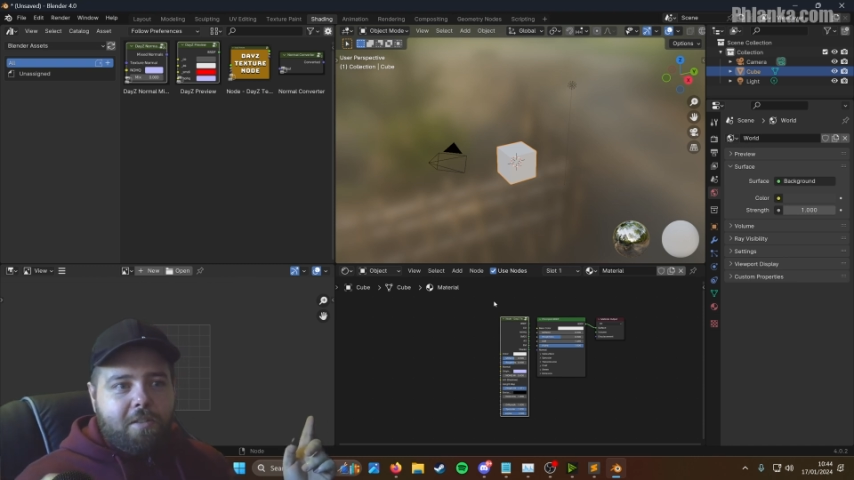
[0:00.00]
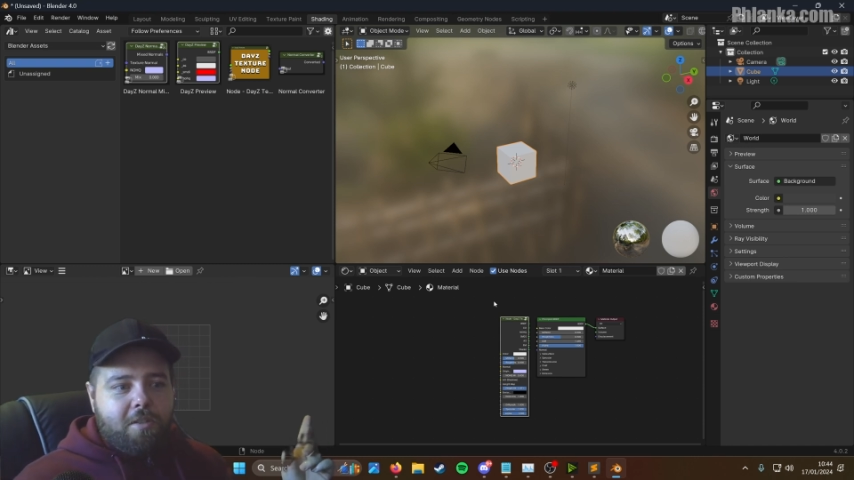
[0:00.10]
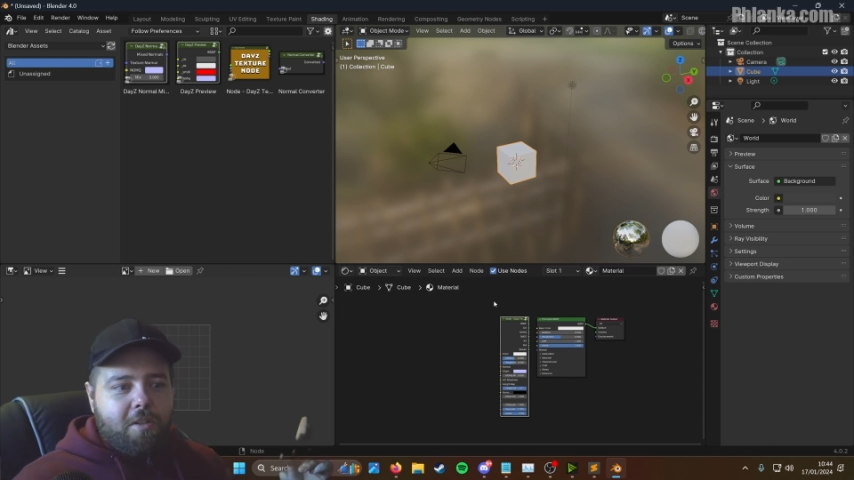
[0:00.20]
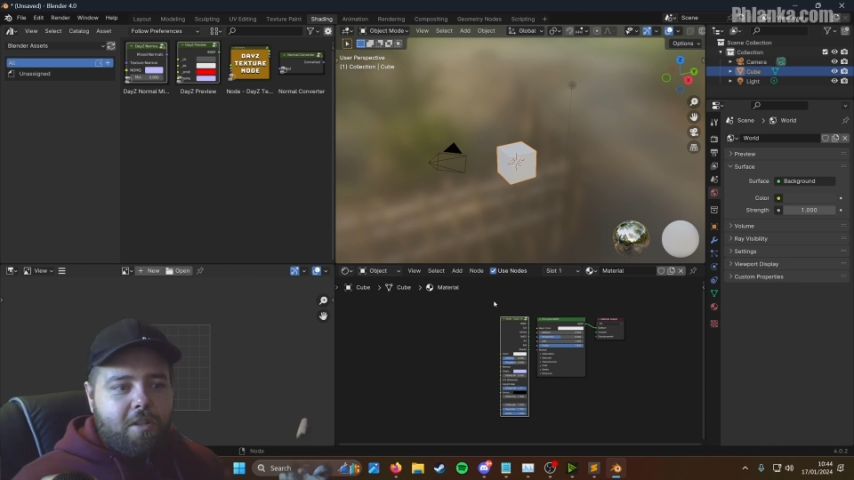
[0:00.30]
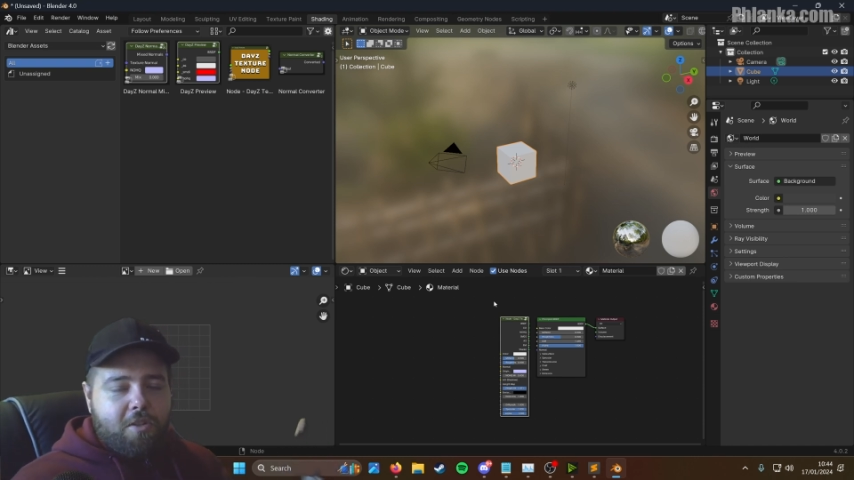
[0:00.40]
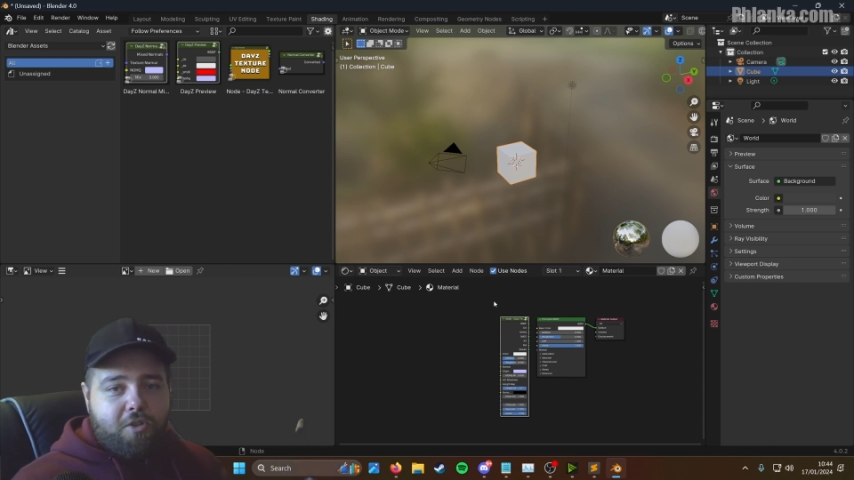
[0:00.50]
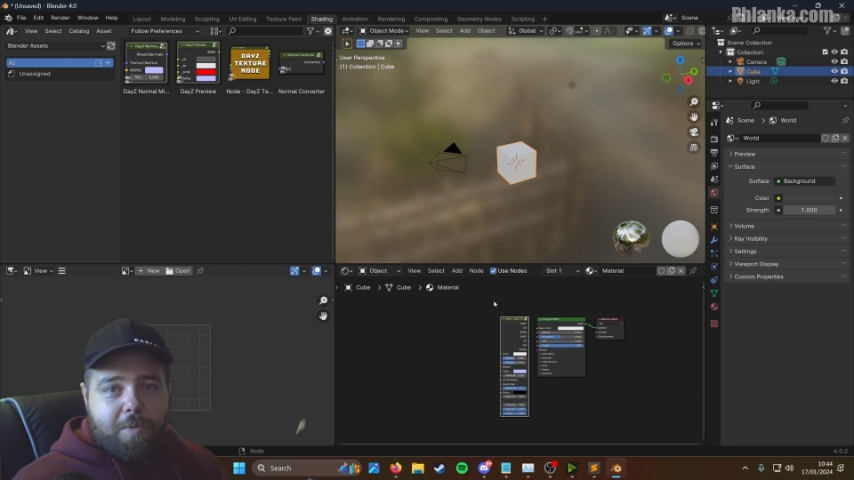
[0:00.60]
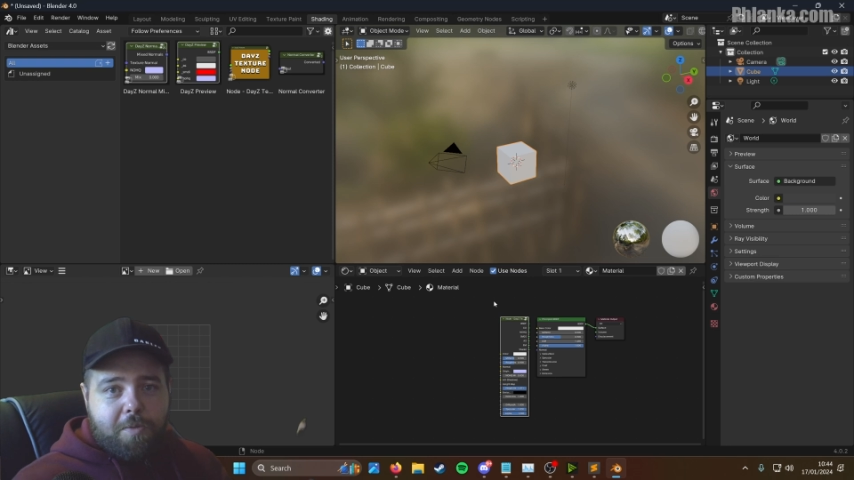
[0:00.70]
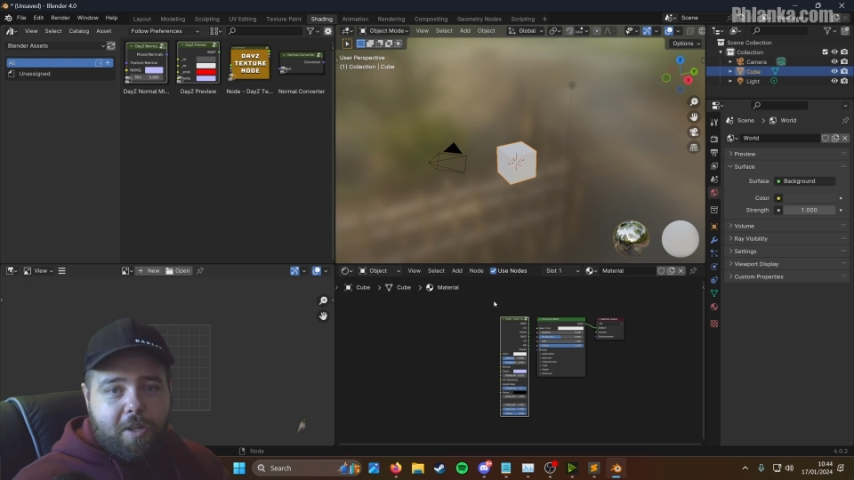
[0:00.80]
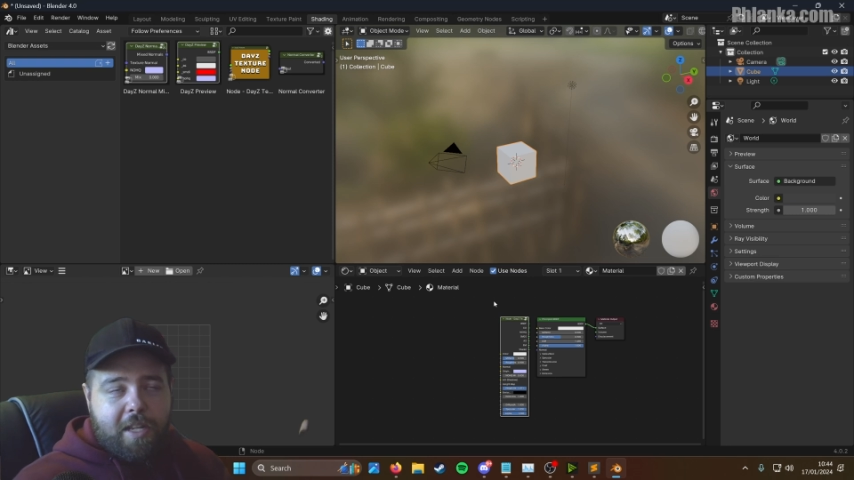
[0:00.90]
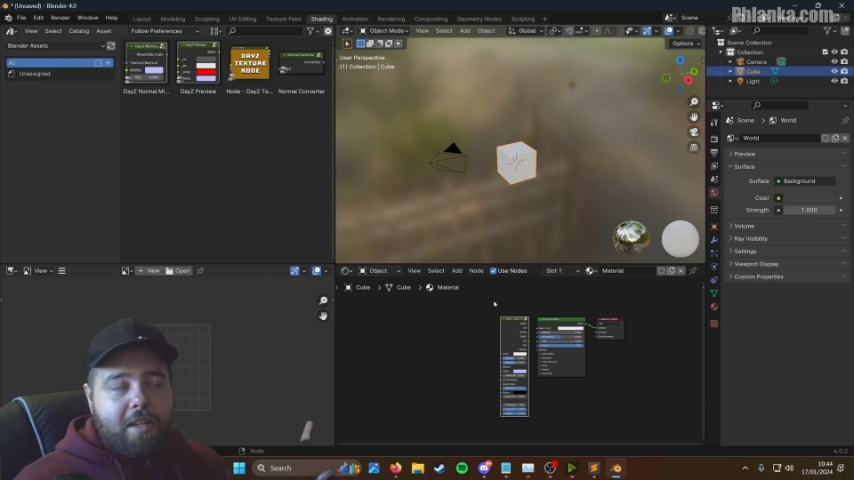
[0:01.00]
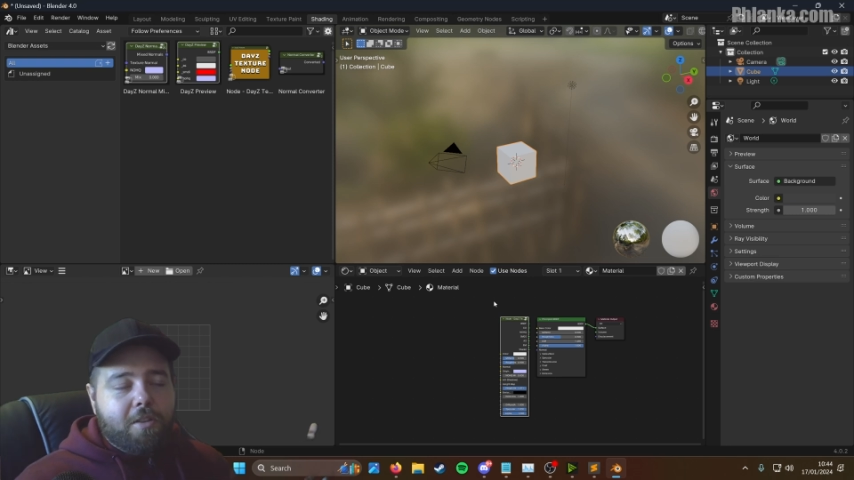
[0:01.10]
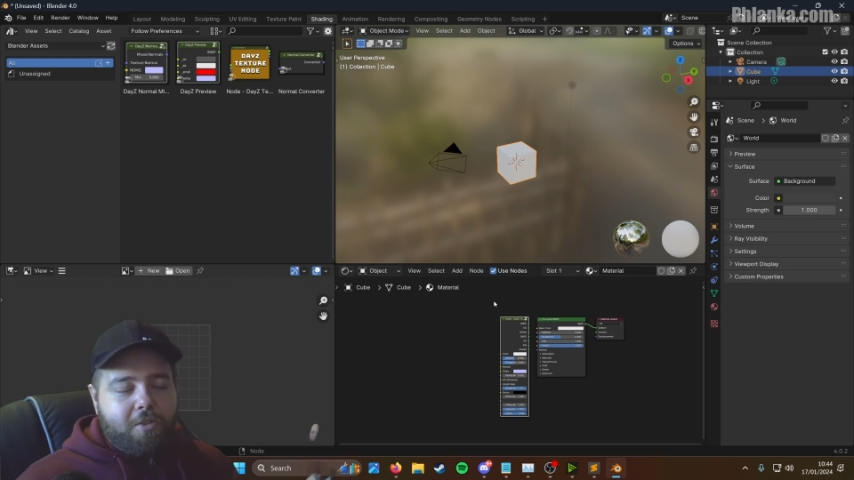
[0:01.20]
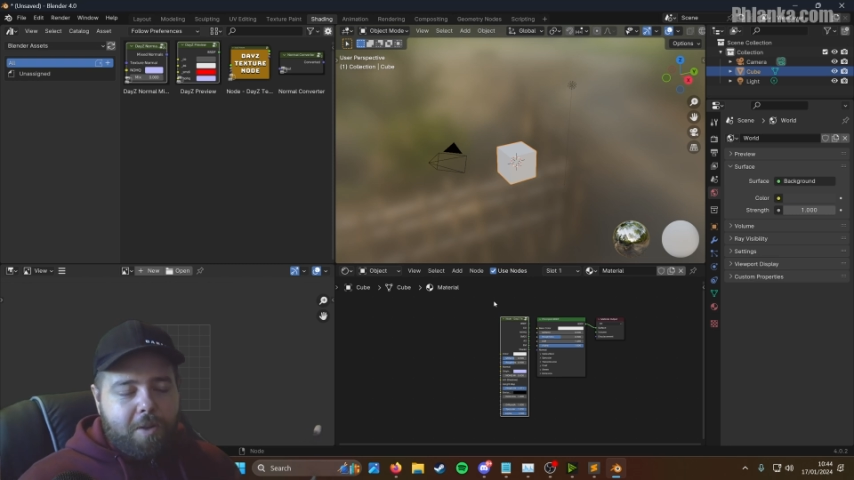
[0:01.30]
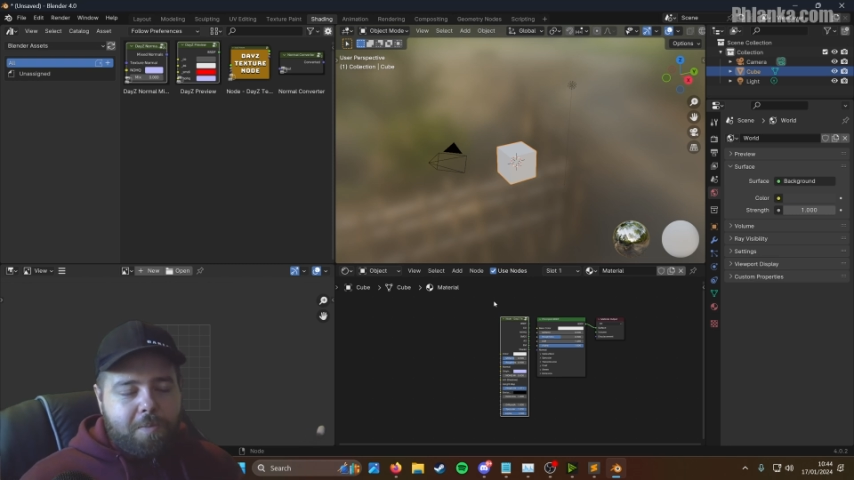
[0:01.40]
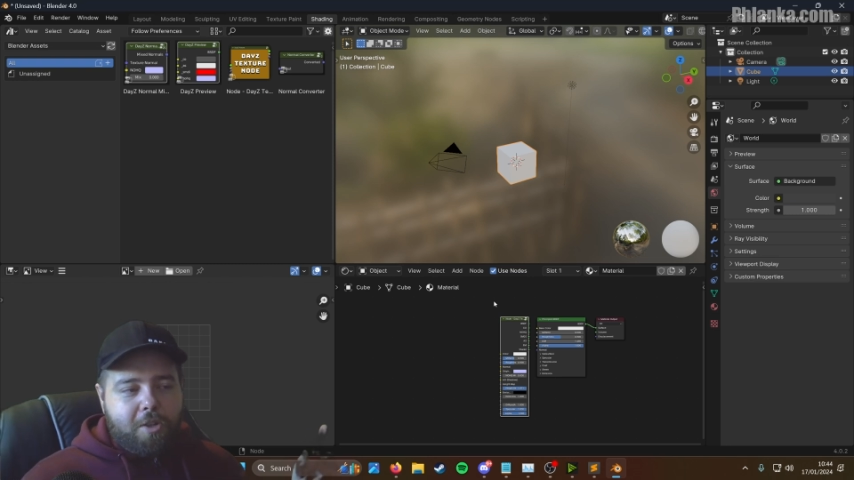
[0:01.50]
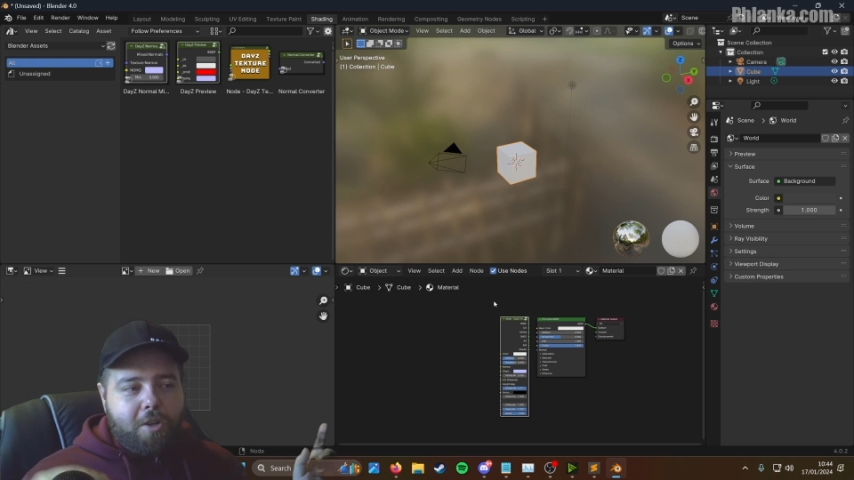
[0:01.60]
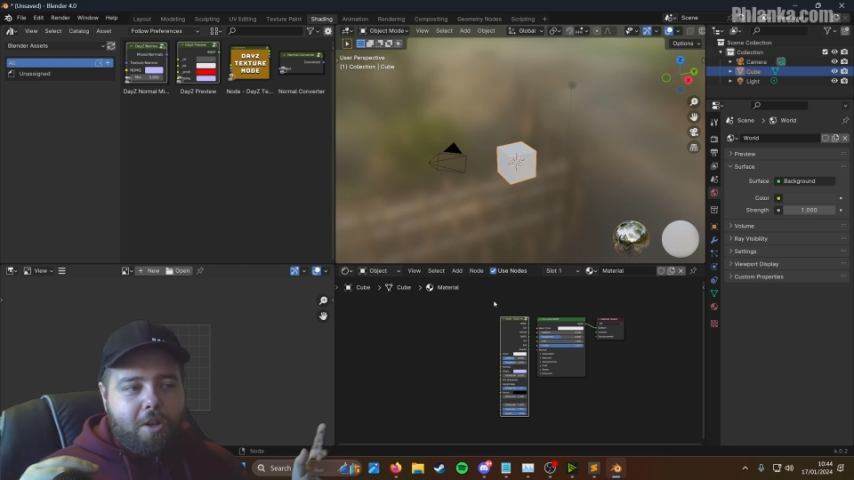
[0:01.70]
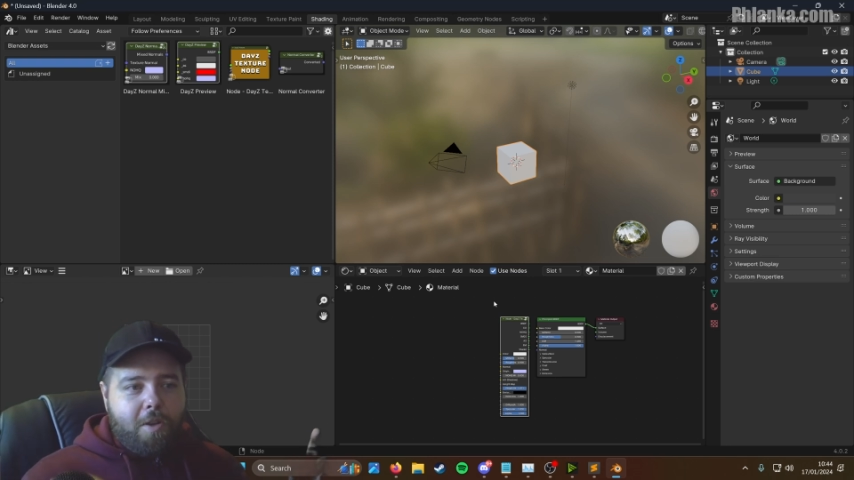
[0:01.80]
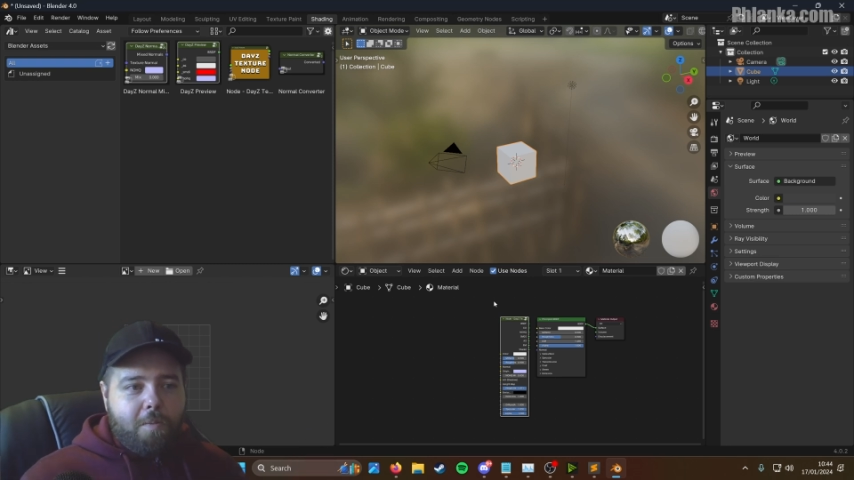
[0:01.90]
to the description in the description